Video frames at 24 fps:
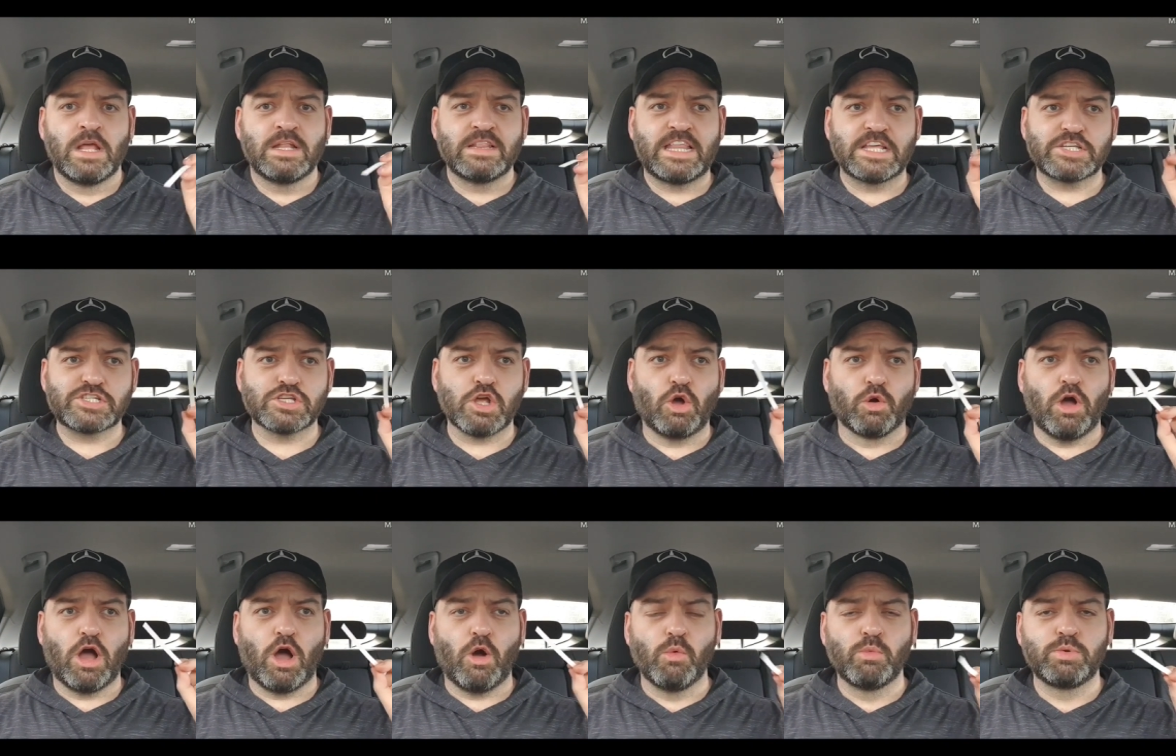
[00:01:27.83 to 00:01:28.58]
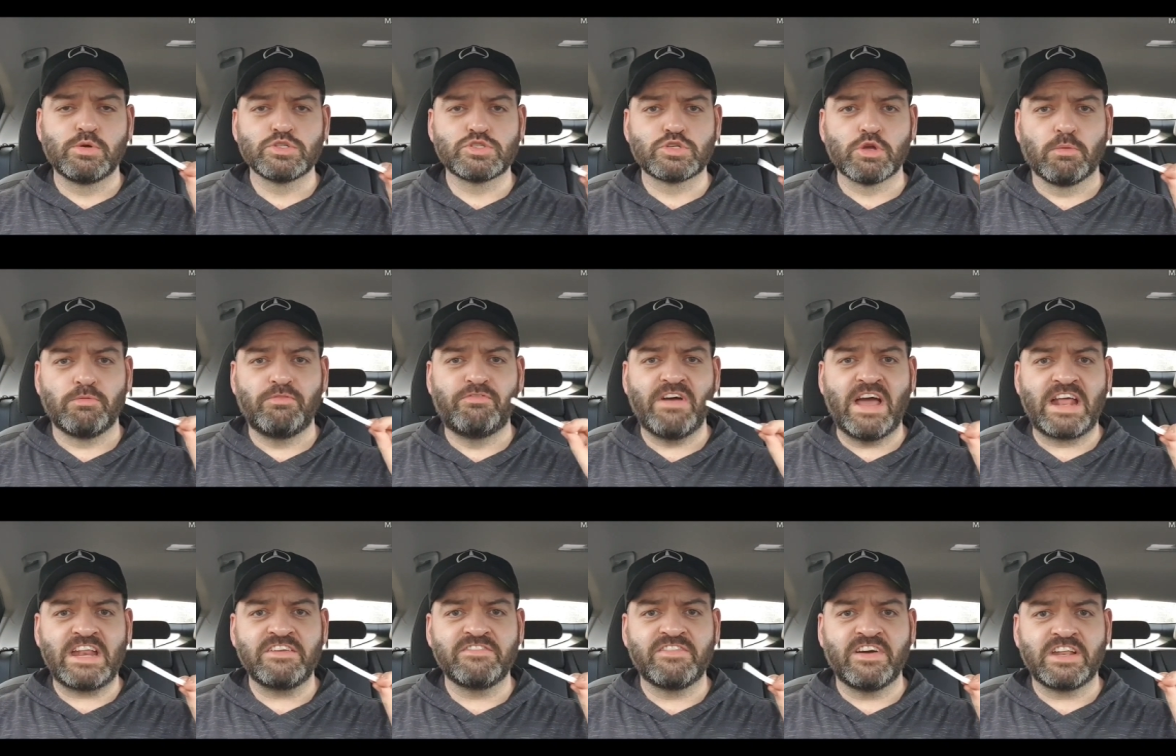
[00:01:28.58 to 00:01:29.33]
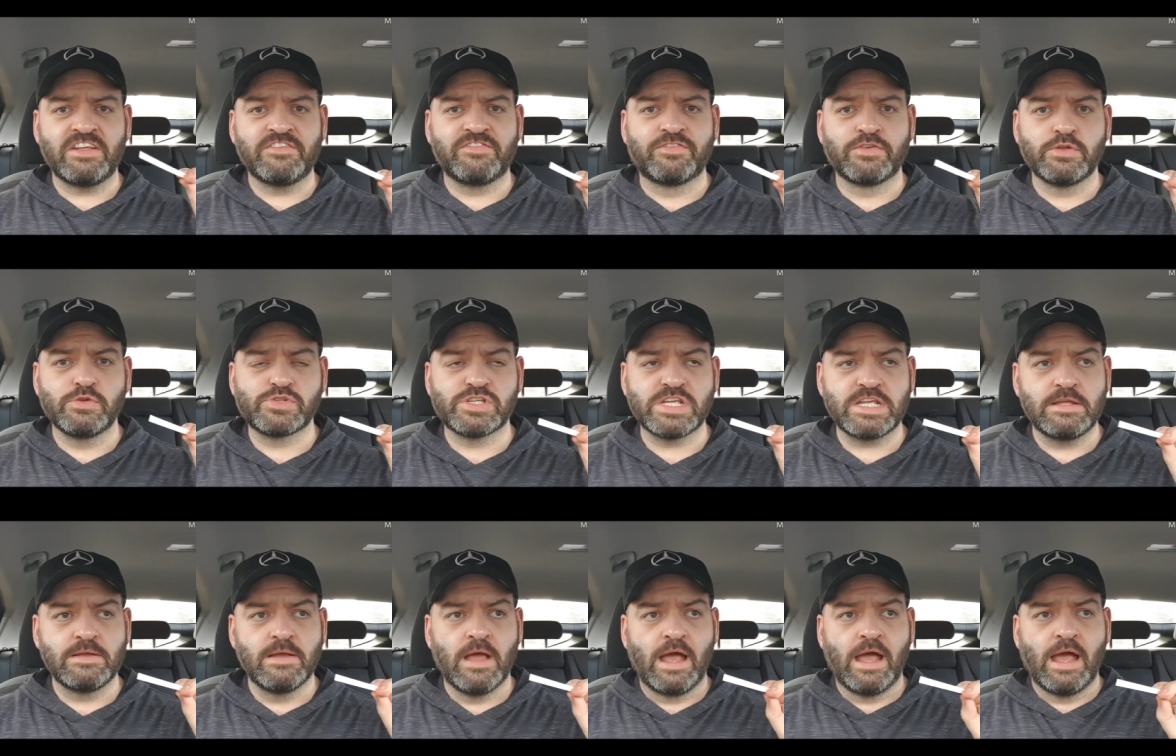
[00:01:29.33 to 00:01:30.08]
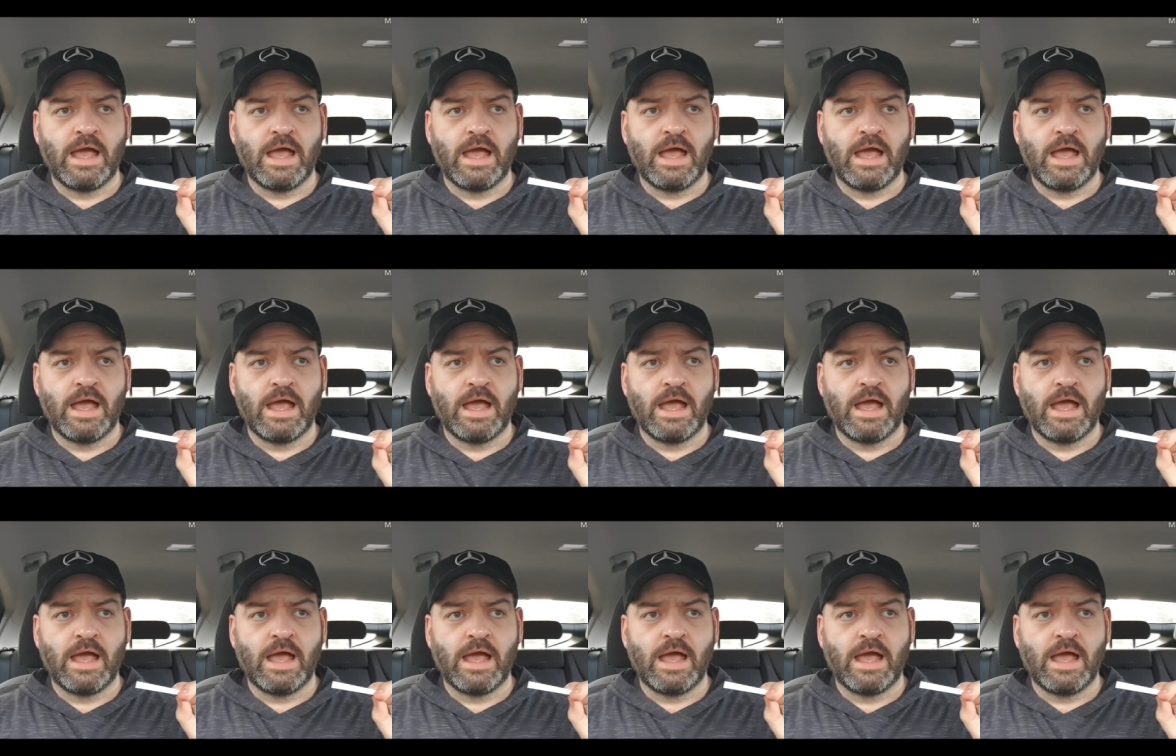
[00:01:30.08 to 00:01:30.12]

This so opens up very, very fruity.